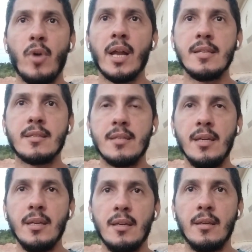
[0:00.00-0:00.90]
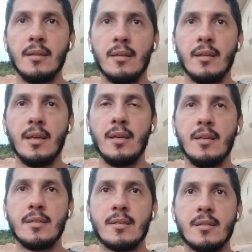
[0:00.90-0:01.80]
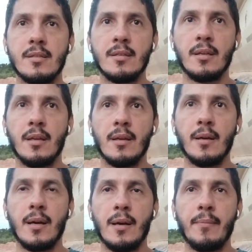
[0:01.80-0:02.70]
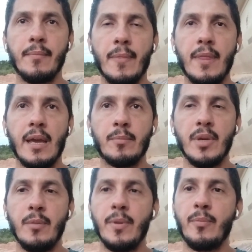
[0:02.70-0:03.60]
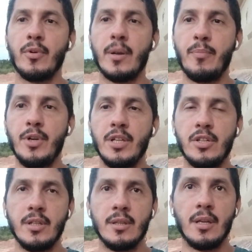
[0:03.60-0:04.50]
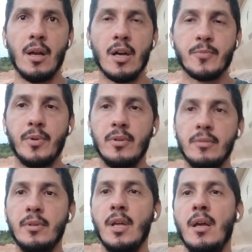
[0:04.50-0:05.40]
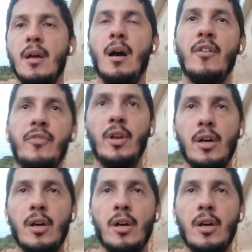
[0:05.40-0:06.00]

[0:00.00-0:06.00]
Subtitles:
What I see is that many people are preaching the gospel of